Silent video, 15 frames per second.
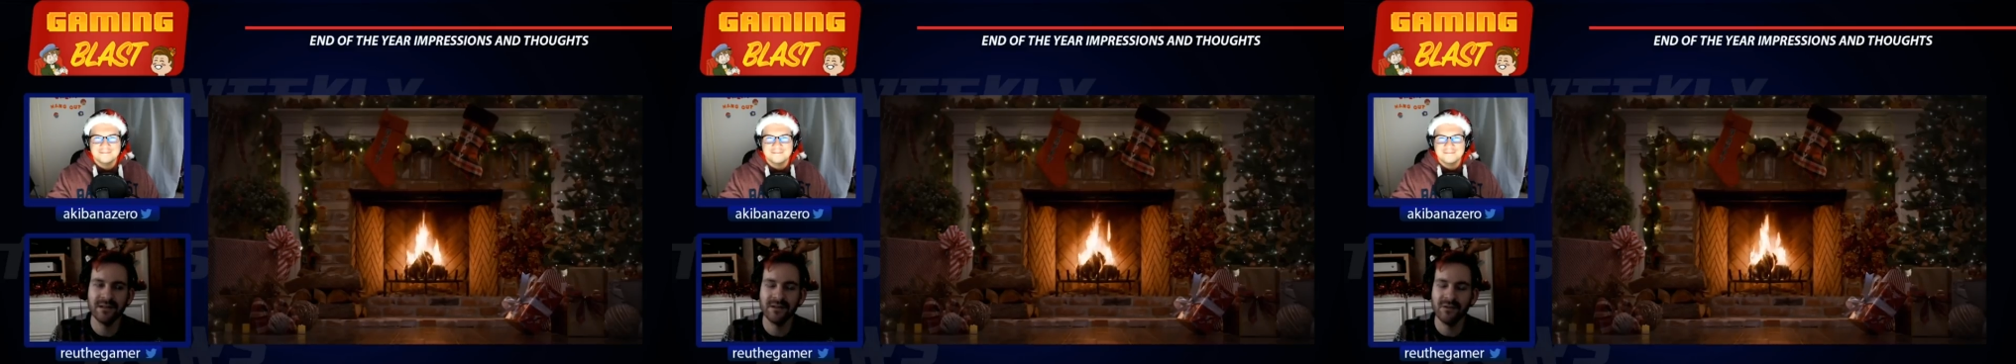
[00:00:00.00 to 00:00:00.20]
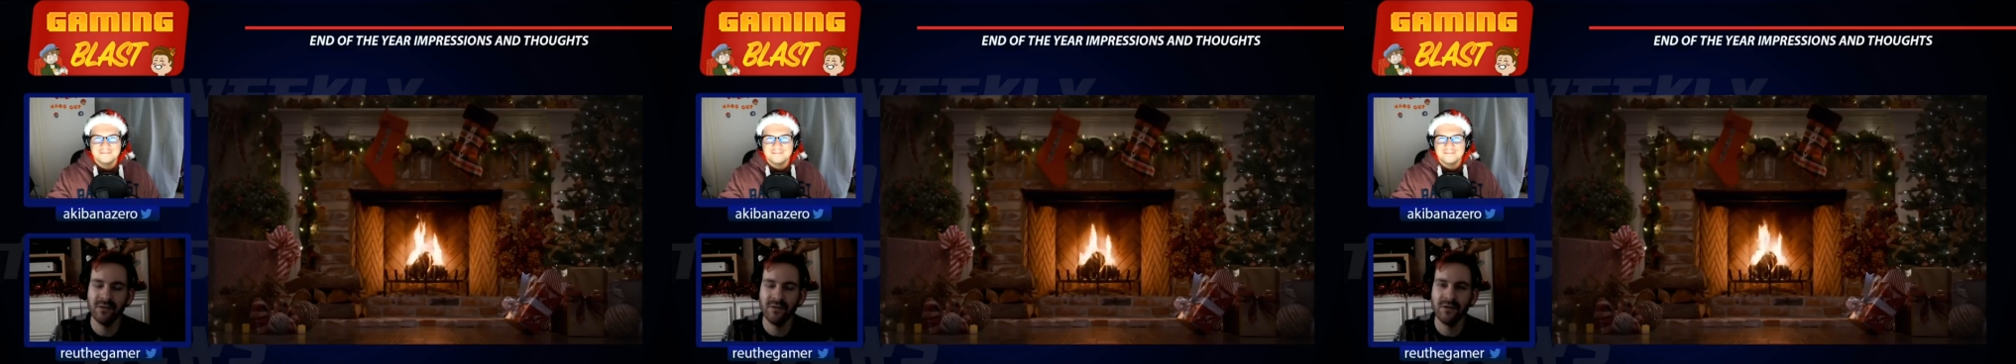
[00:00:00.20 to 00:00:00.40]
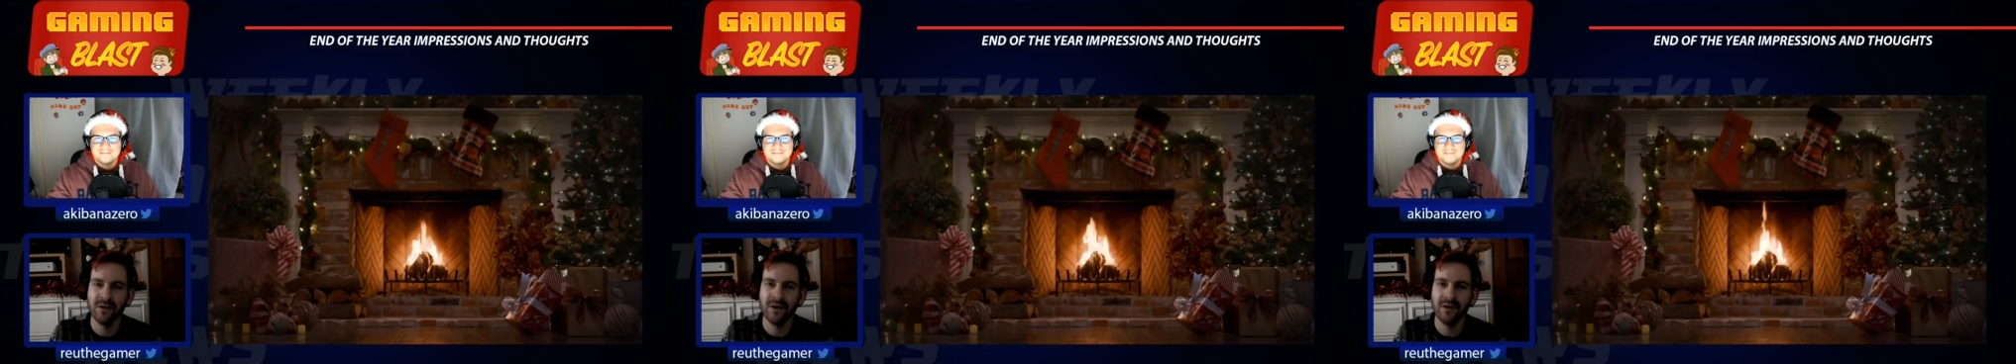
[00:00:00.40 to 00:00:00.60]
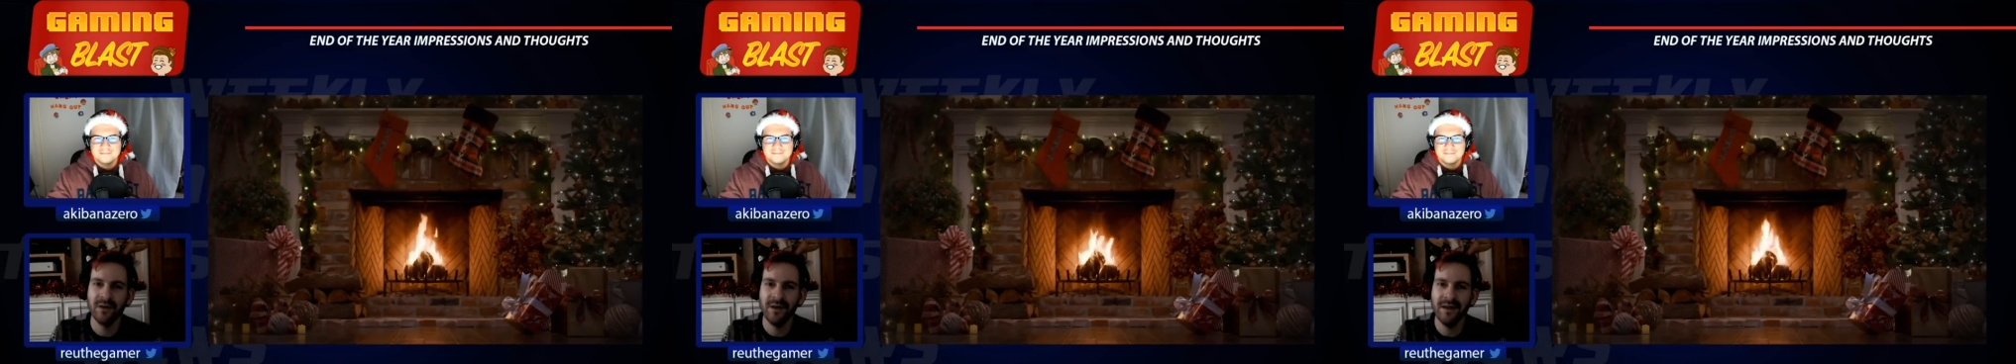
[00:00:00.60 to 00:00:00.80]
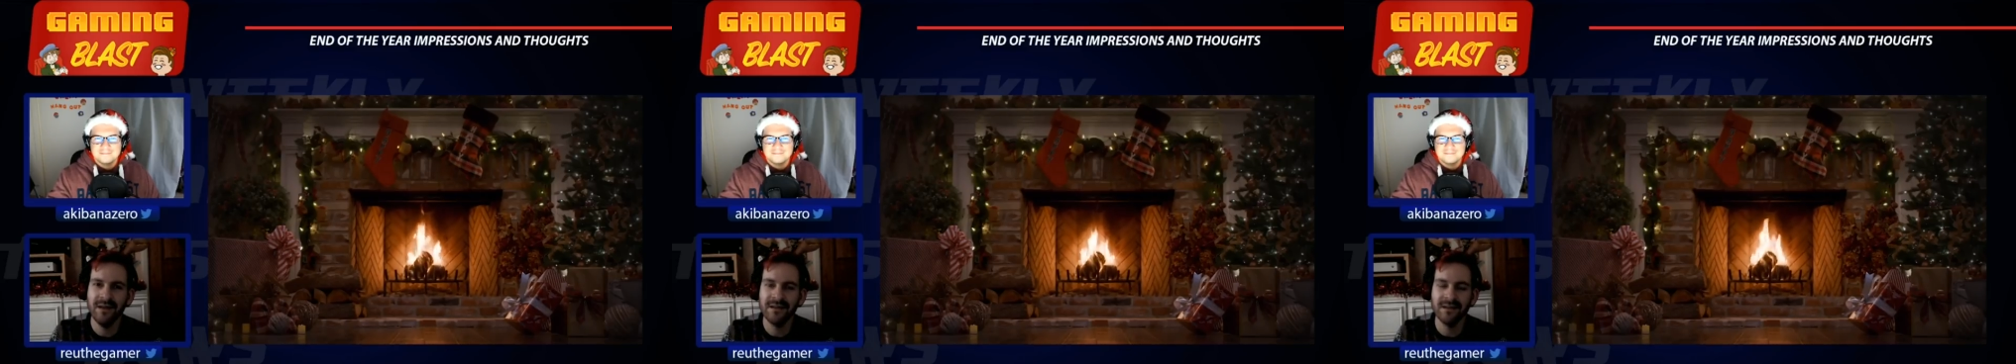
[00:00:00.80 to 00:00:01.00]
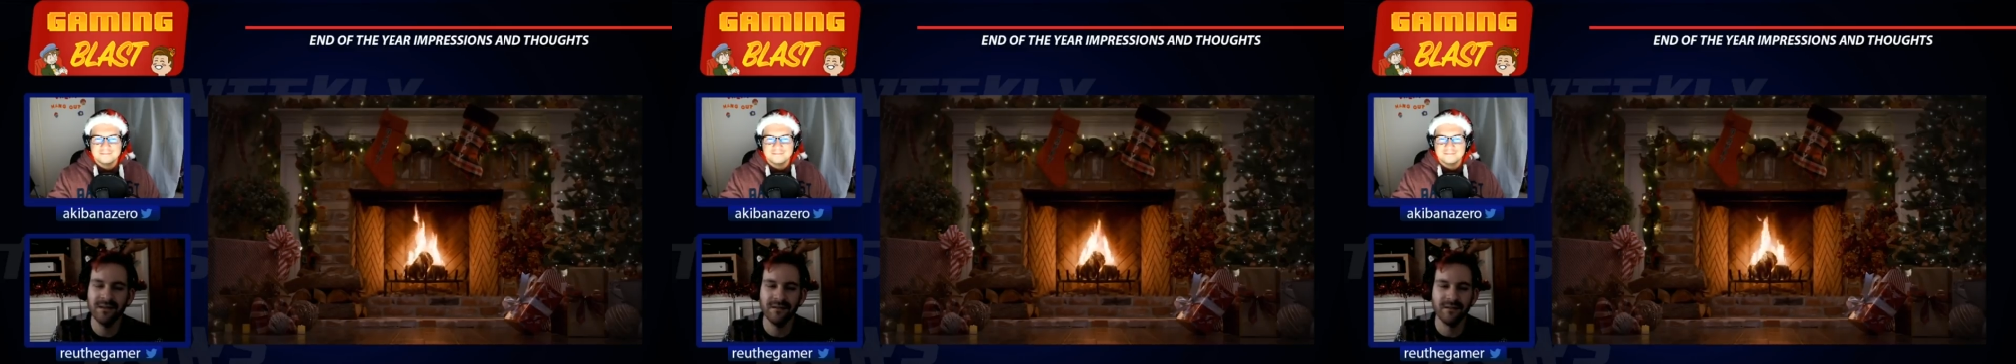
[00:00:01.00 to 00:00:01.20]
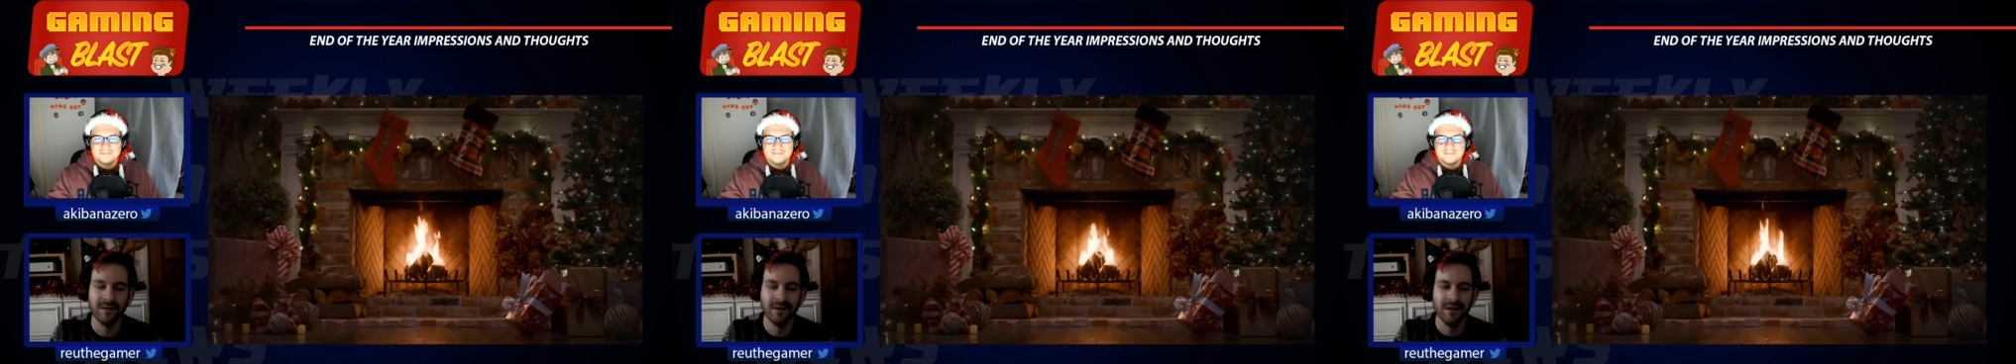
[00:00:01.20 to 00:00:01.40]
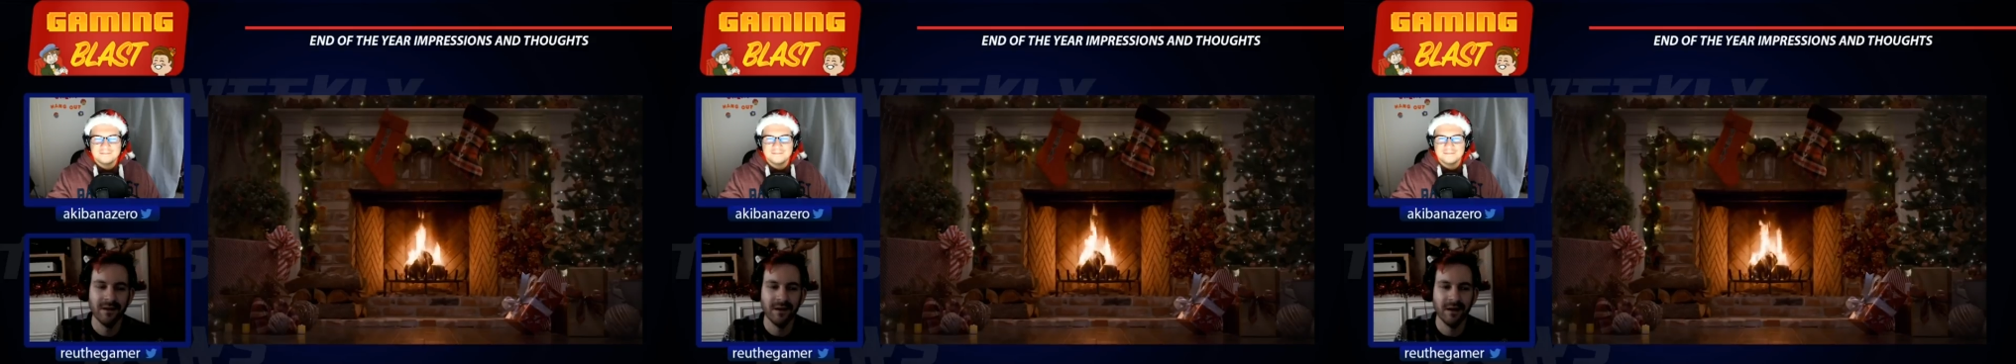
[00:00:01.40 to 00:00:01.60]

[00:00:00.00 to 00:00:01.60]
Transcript: it's all cohesive.